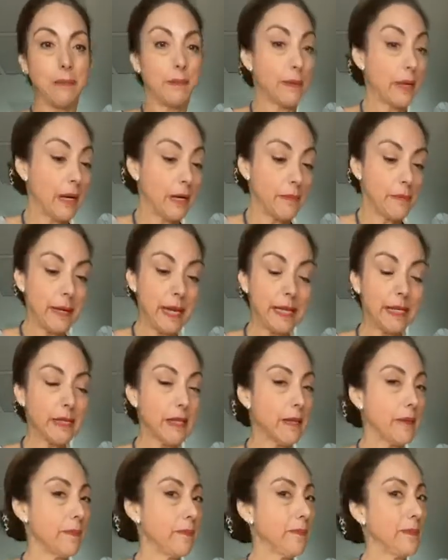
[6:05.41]
I make
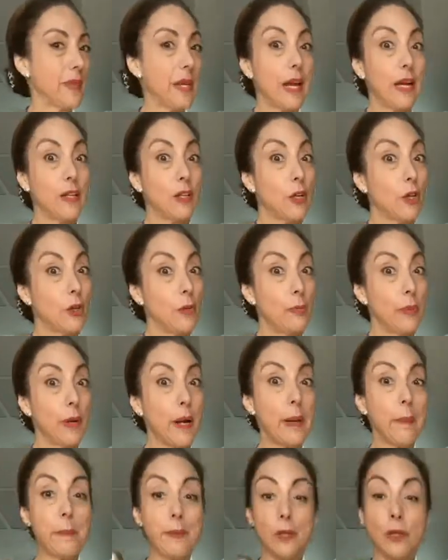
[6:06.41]
a lot of
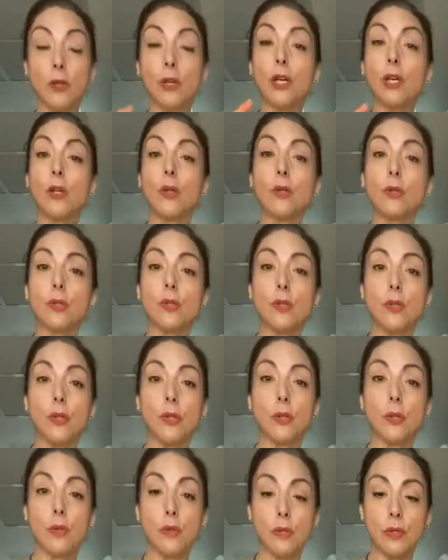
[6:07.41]
bread, but you can also
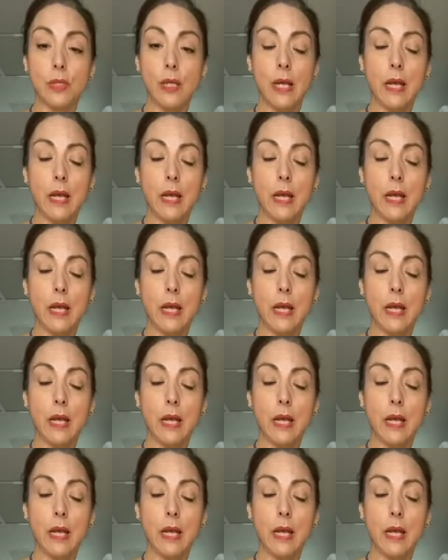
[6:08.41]
use